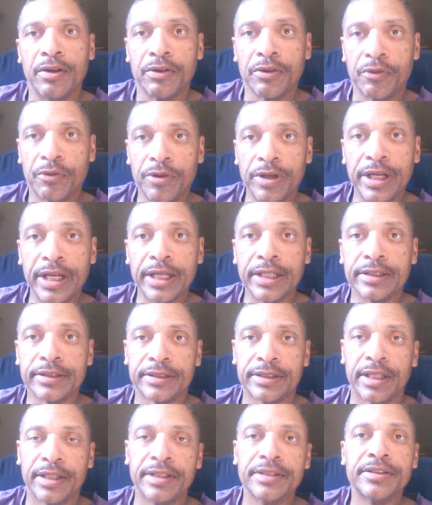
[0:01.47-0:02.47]

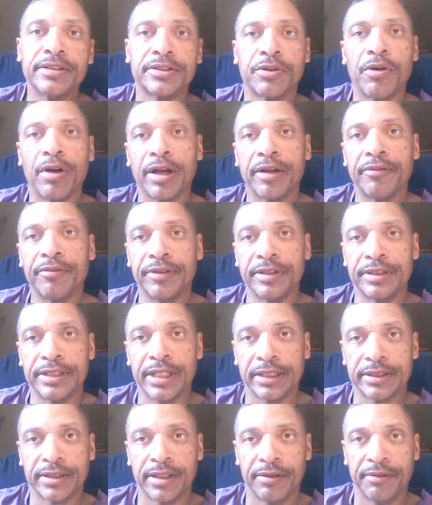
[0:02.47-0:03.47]
Greetings, this is Greg for
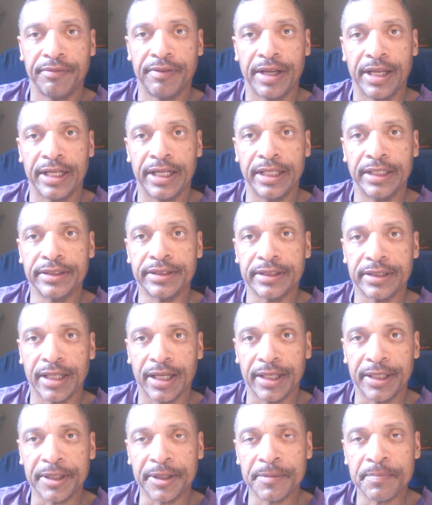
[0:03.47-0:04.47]
Tesla Fan
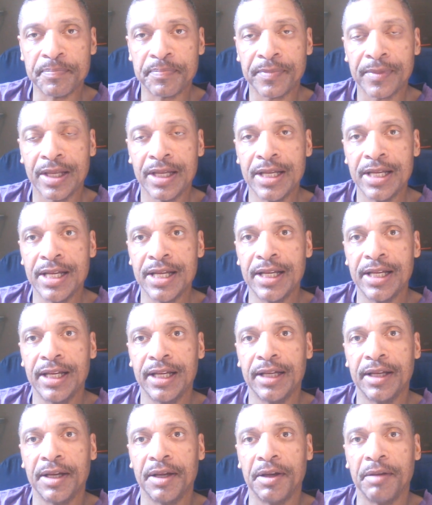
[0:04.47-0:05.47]
Insight.
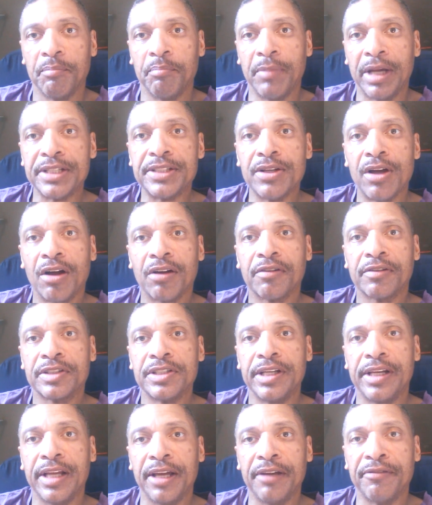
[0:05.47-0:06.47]
My talk
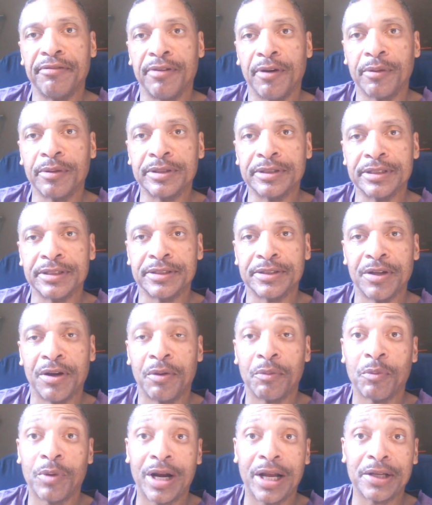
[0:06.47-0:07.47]
today focuses
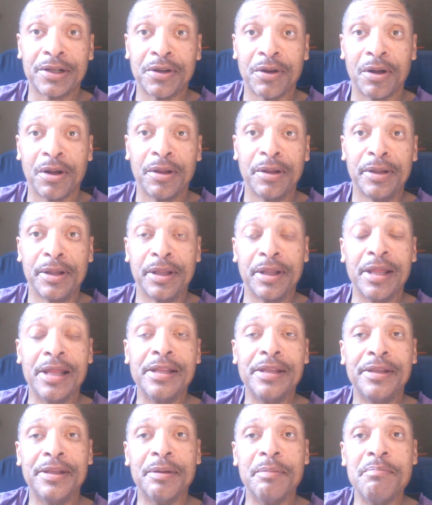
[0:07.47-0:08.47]
on what I
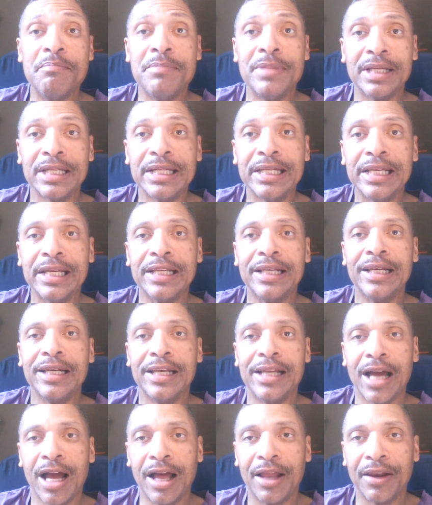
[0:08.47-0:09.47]
call the
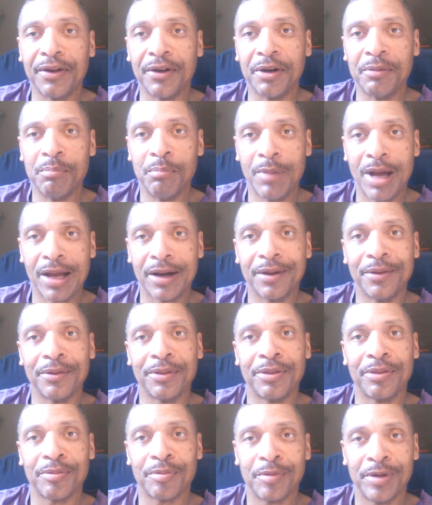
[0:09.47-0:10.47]
million-dollar Model
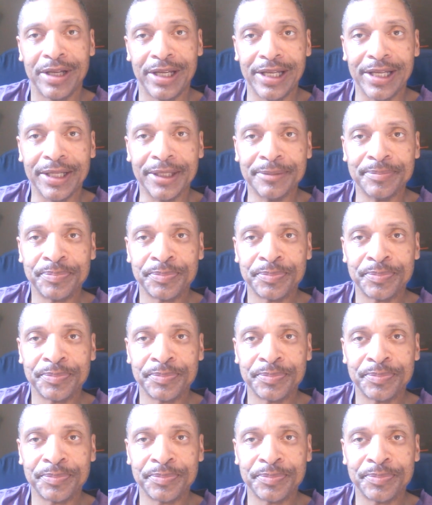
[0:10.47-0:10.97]
3